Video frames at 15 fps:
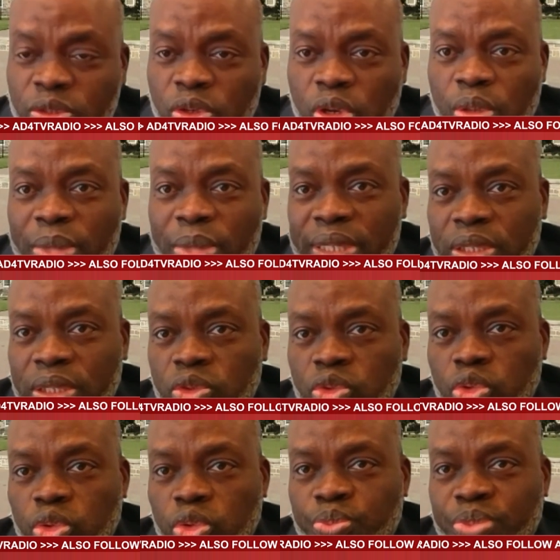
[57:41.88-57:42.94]
to commend the
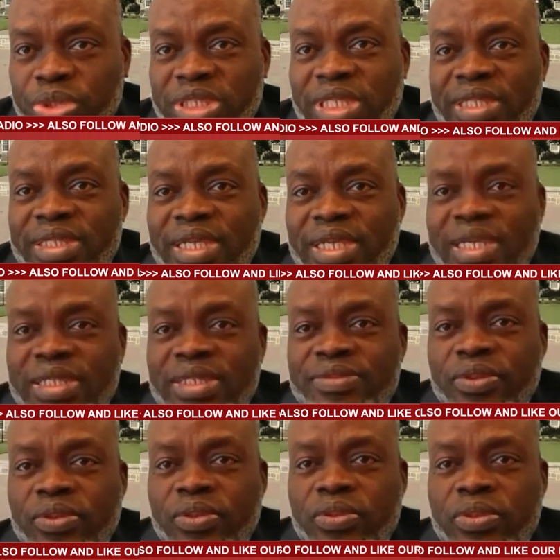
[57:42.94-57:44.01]
two presenters
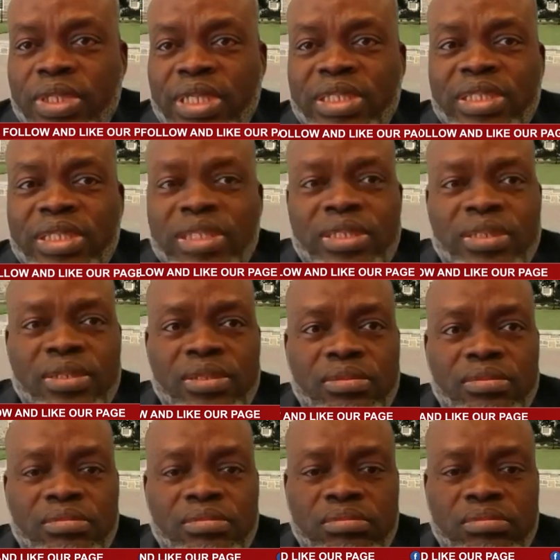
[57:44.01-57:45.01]
for this